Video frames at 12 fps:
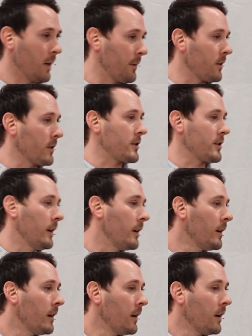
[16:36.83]
I'm a Christian.
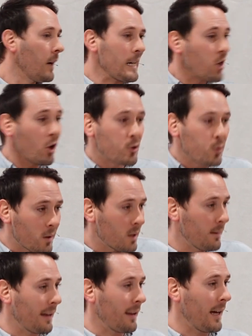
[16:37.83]
He's not talking
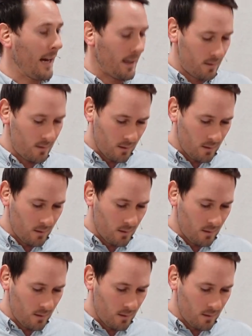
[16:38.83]
about that.